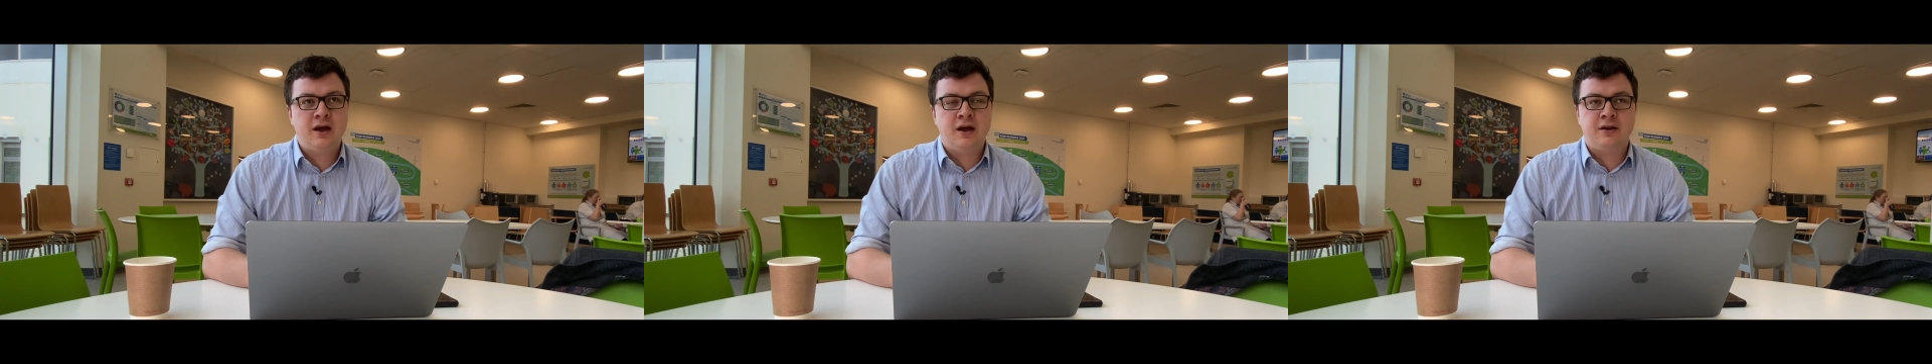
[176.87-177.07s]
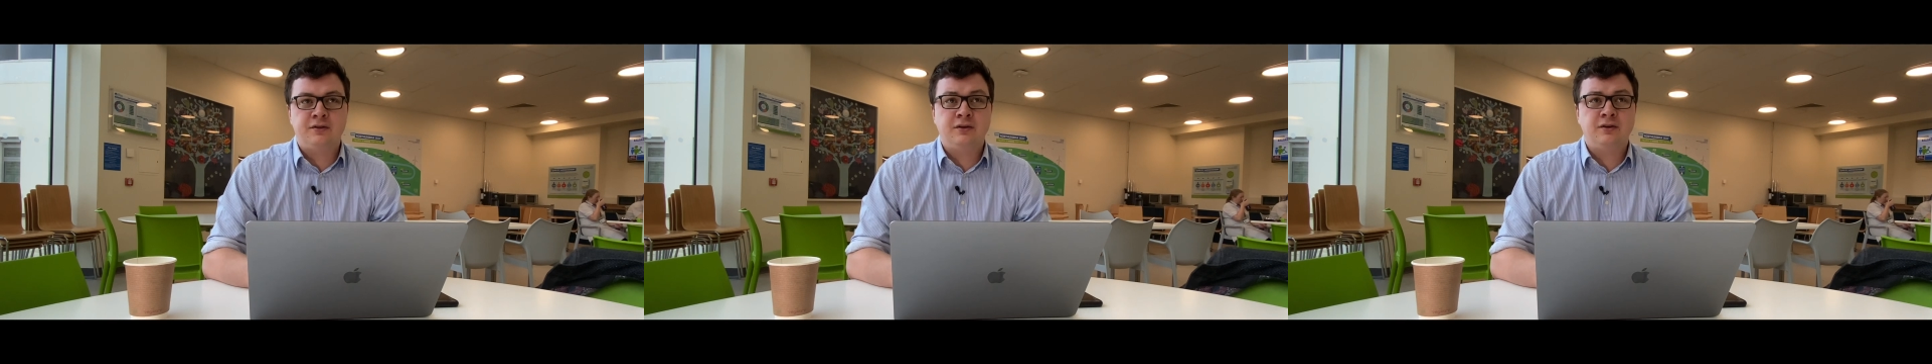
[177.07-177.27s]

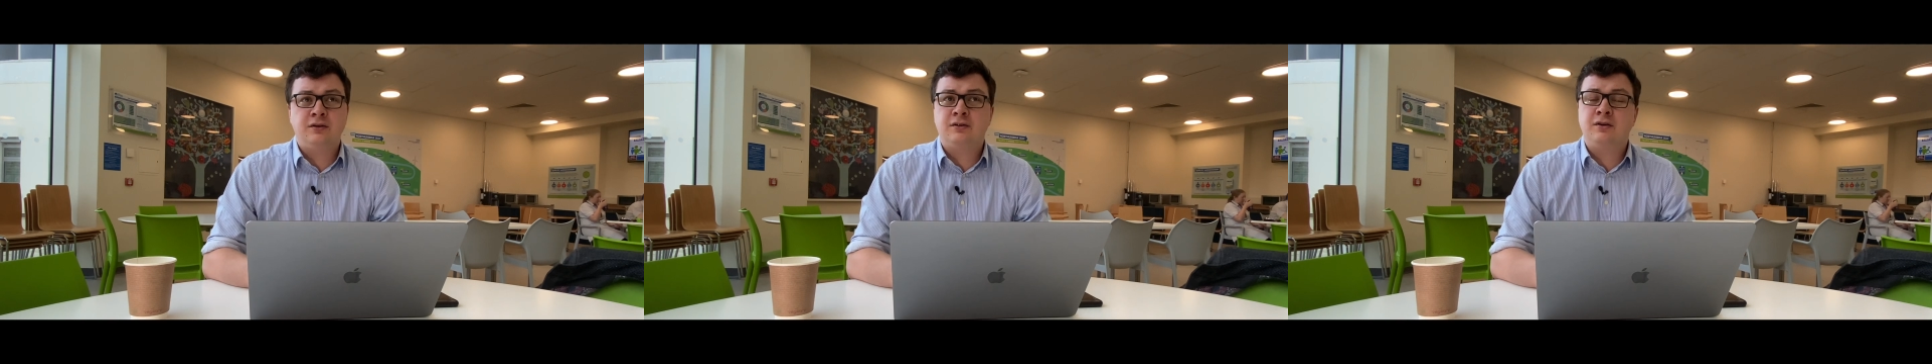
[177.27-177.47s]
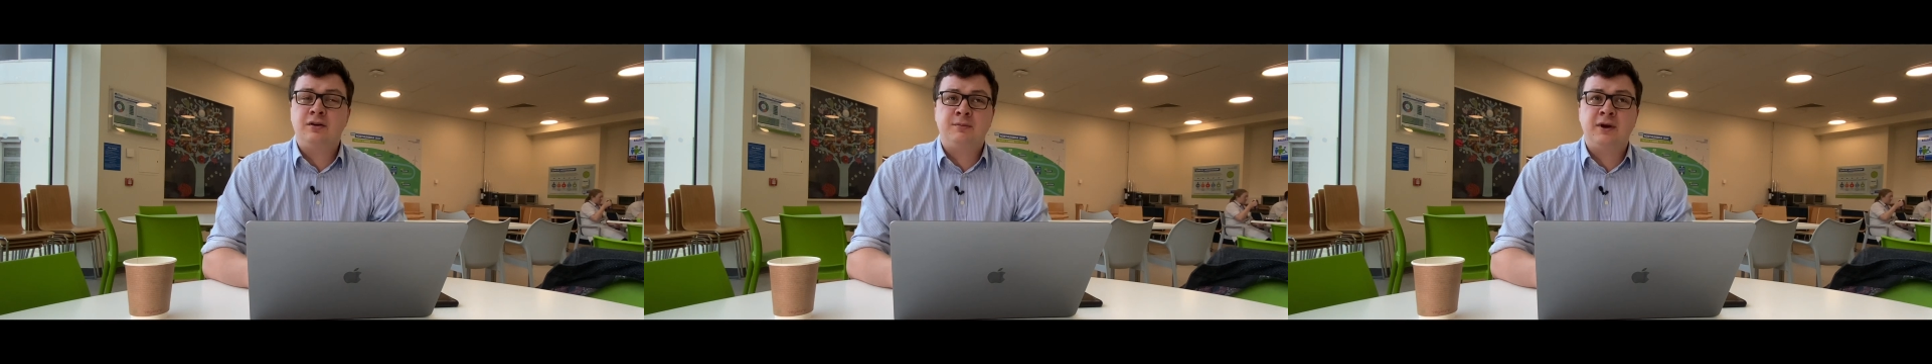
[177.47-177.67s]

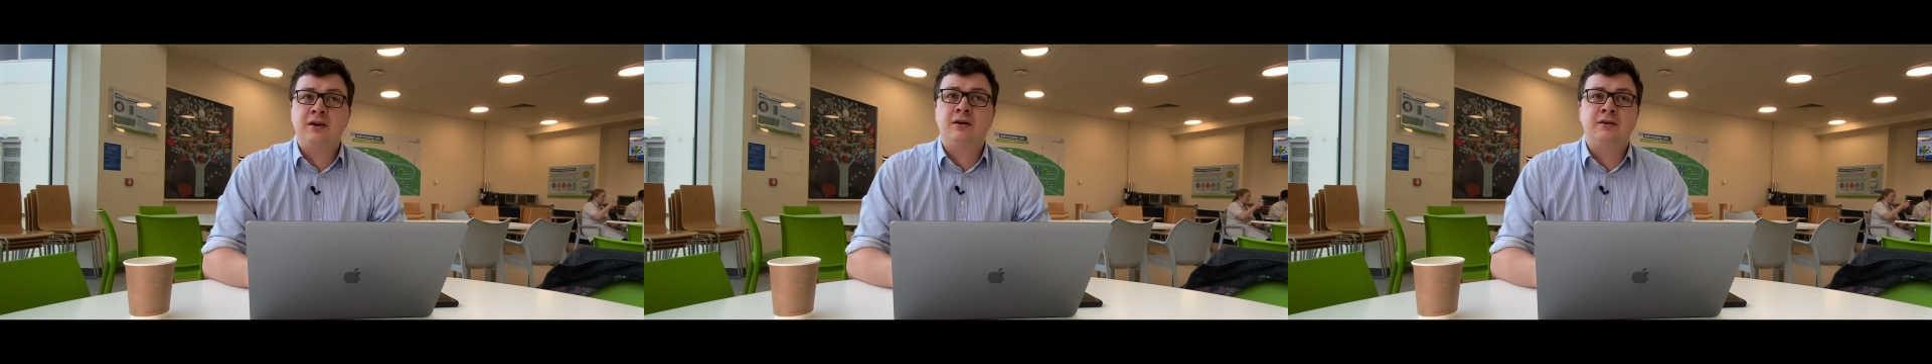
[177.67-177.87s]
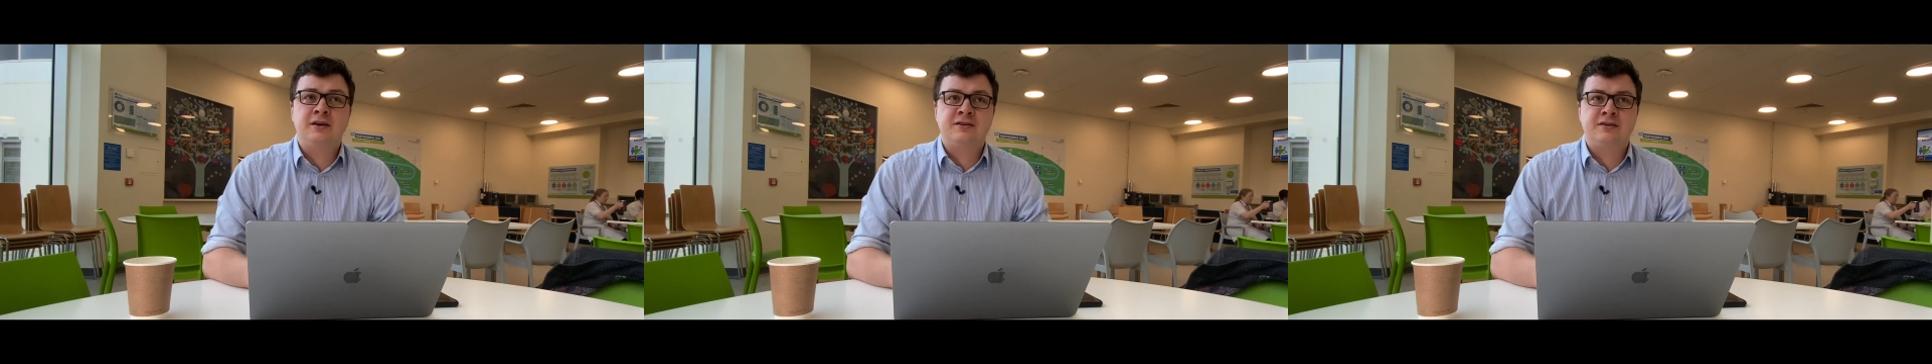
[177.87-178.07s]
that you may
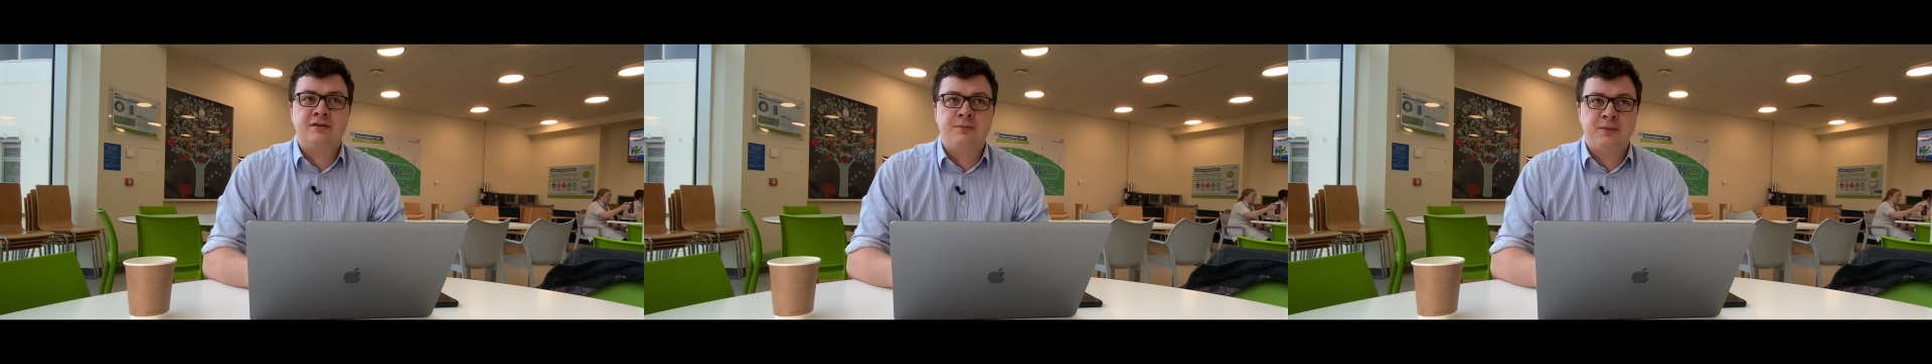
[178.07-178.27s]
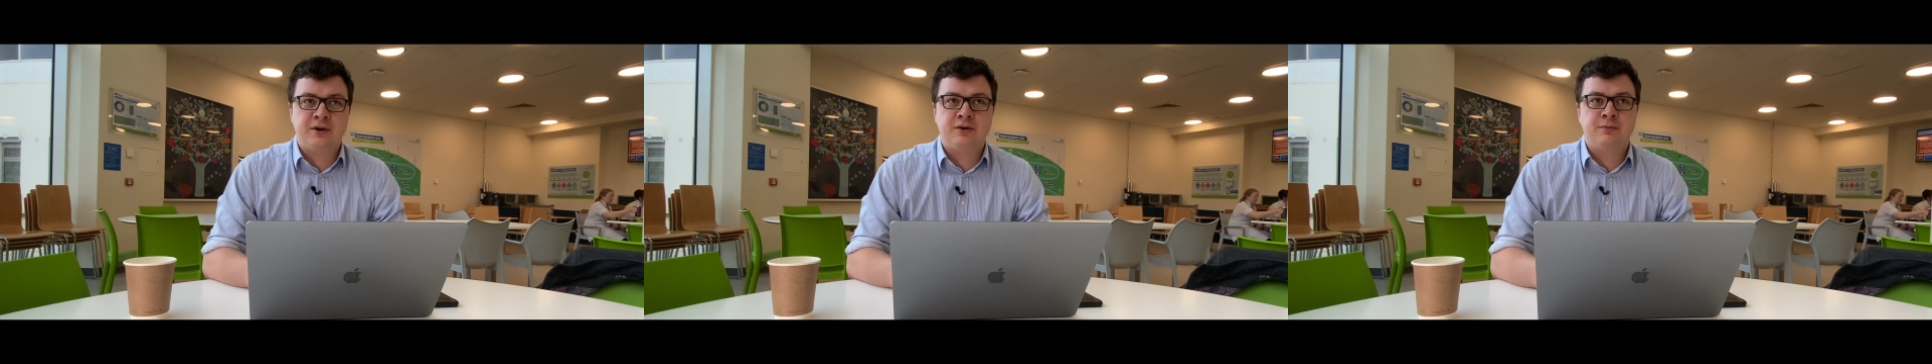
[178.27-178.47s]
not
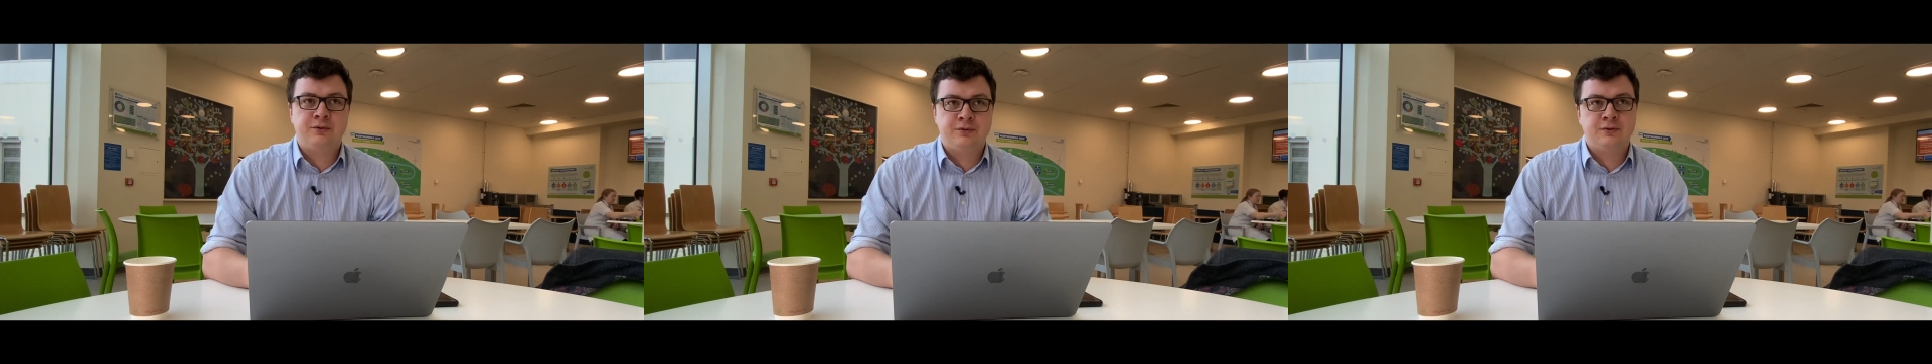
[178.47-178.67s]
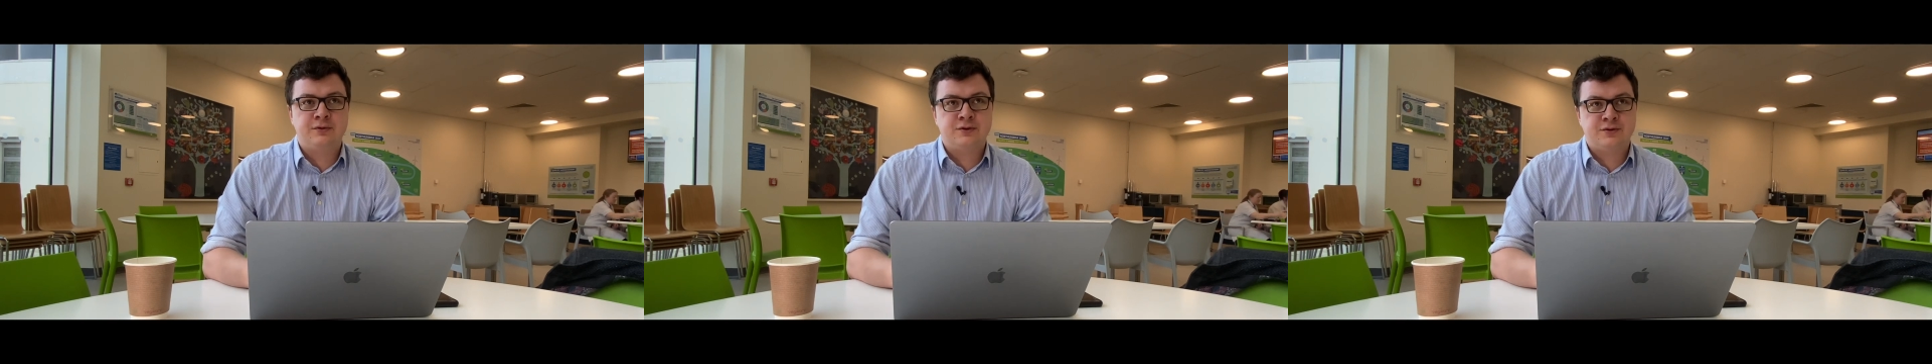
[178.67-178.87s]
necessarily pick up
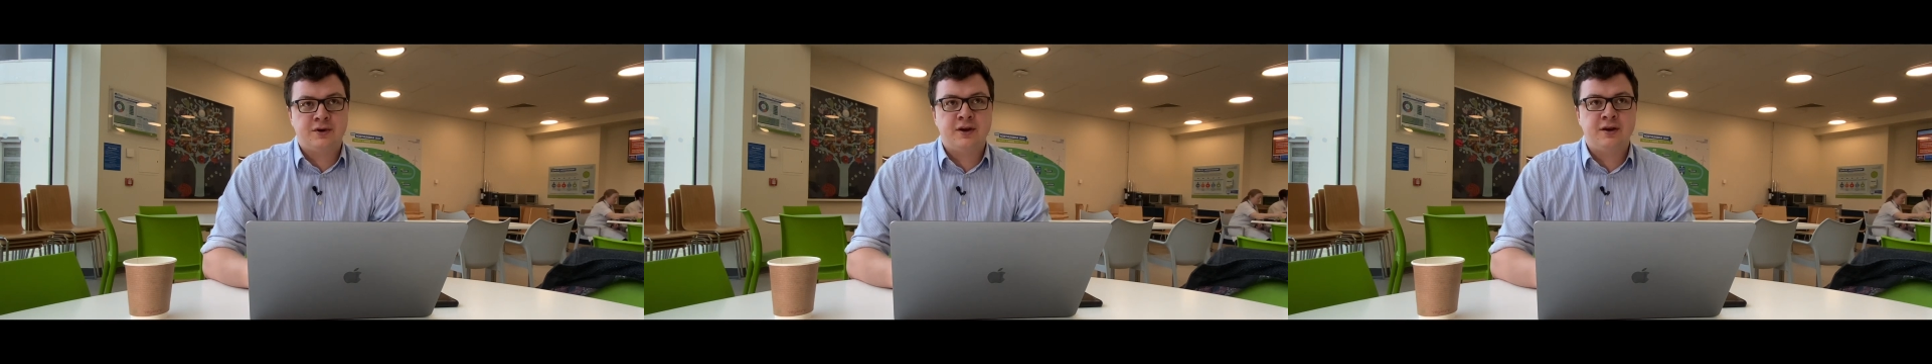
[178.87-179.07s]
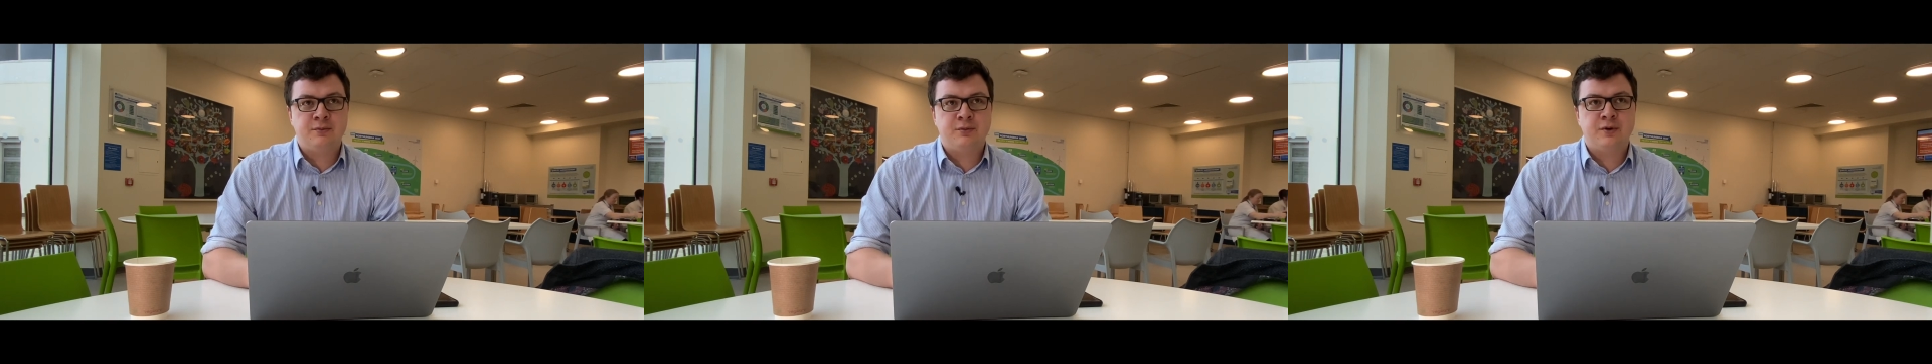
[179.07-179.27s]
through the
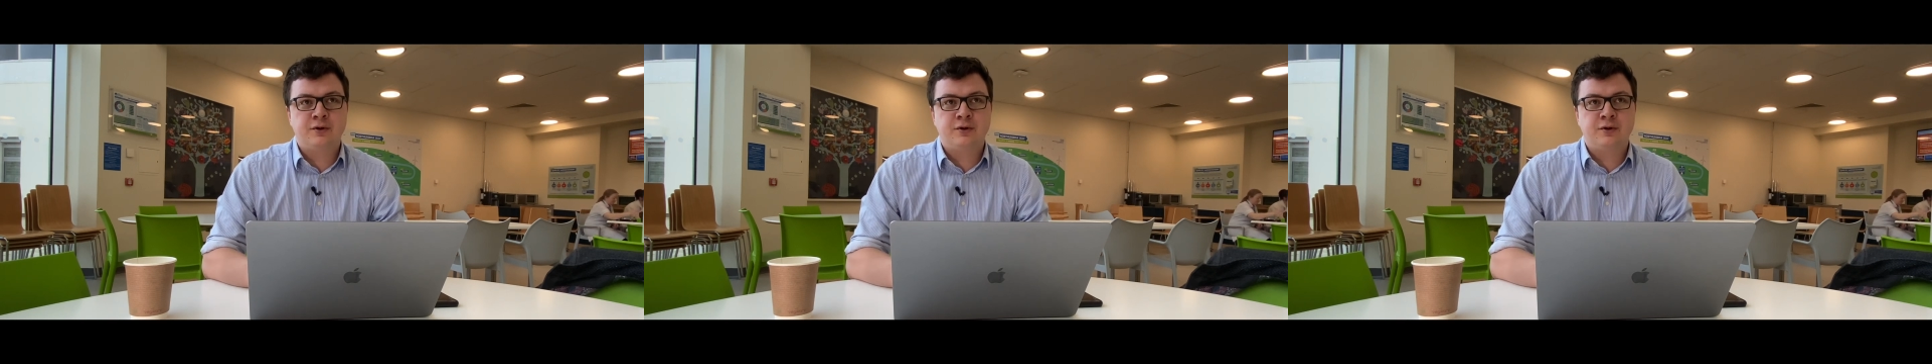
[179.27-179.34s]
training